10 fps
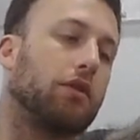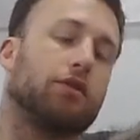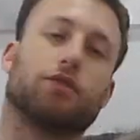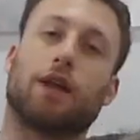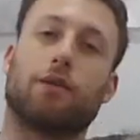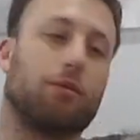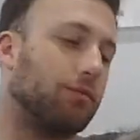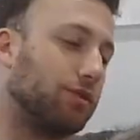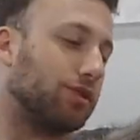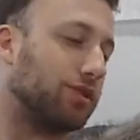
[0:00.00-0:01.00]
So that
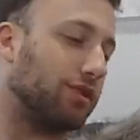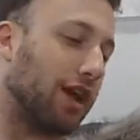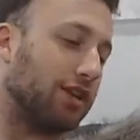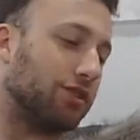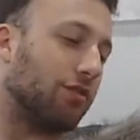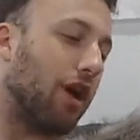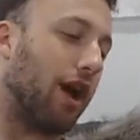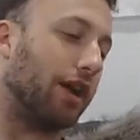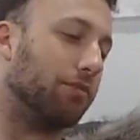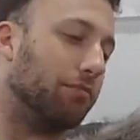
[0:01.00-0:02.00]
one was not so
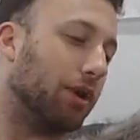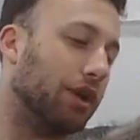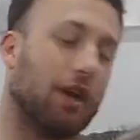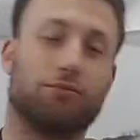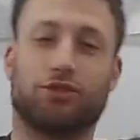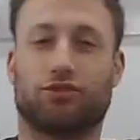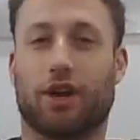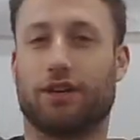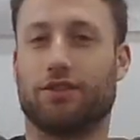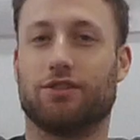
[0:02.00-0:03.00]
hot, but I'm just
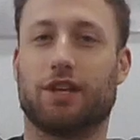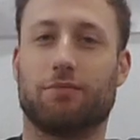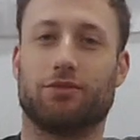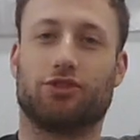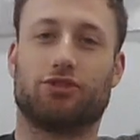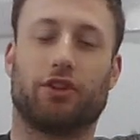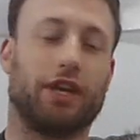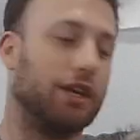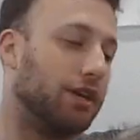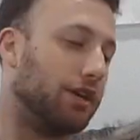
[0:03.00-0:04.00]
trying to
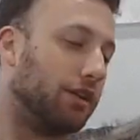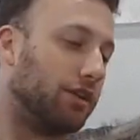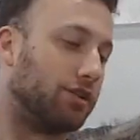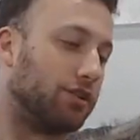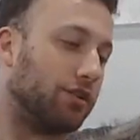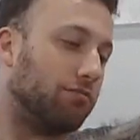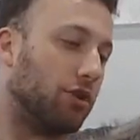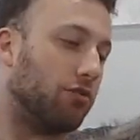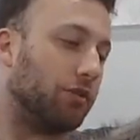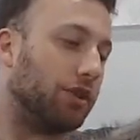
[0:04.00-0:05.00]
demonstrate this in the
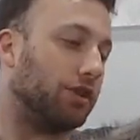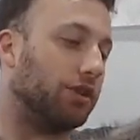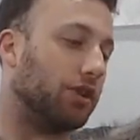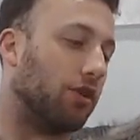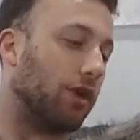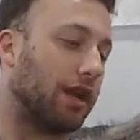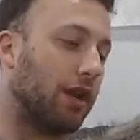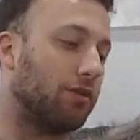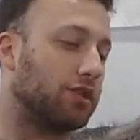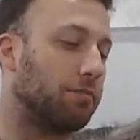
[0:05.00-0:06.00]
moment, and
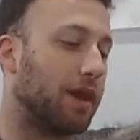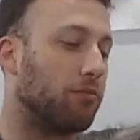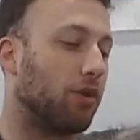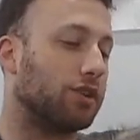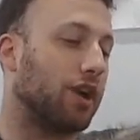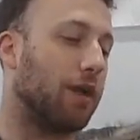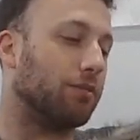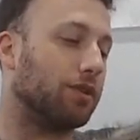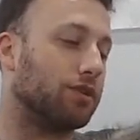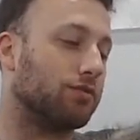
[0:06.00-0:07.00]
I would spend more time
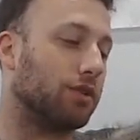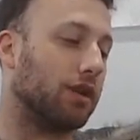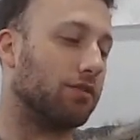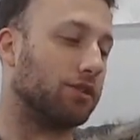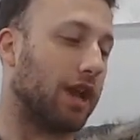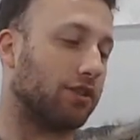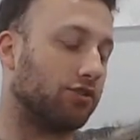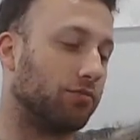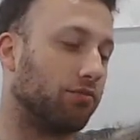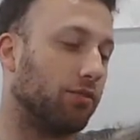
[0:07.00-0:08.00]
with this when
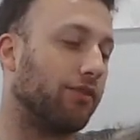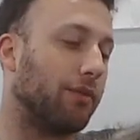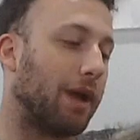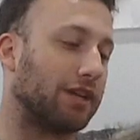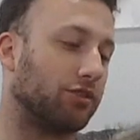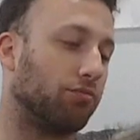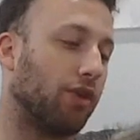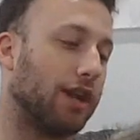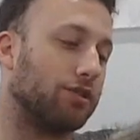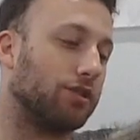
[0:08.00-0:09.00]
if I'm actually
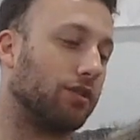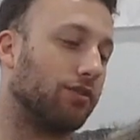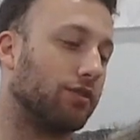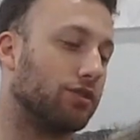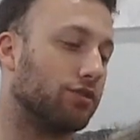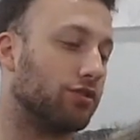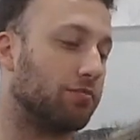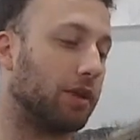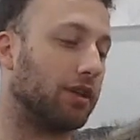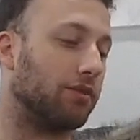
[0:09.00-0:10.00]
practicing versus
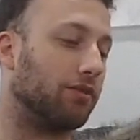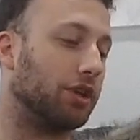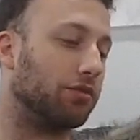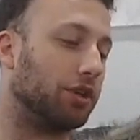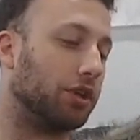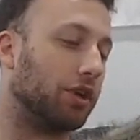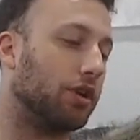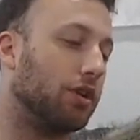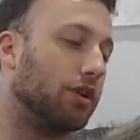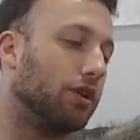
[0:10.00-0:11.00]
just making a video
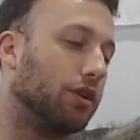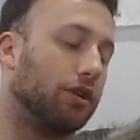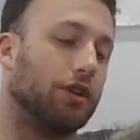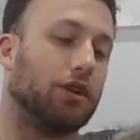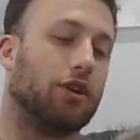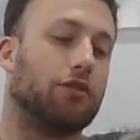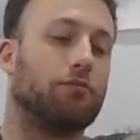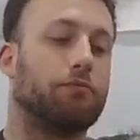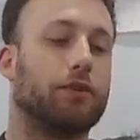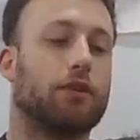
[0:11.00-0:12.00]
here, you know,
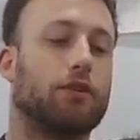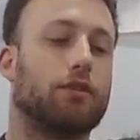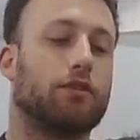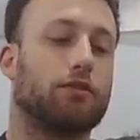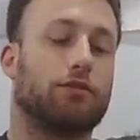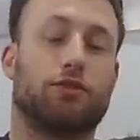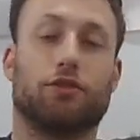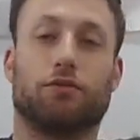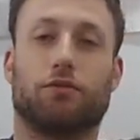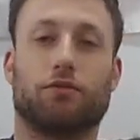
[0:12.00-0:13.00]

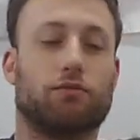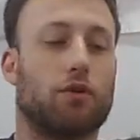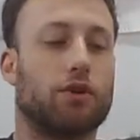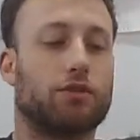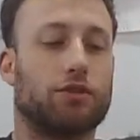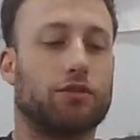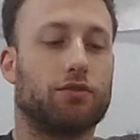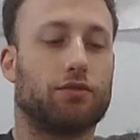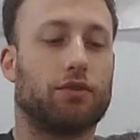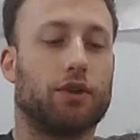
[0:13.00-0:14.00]
two, 1,
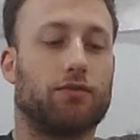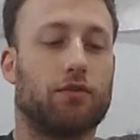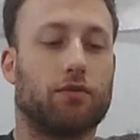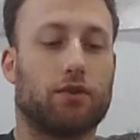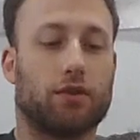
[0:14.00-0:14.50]
2, 3, 4.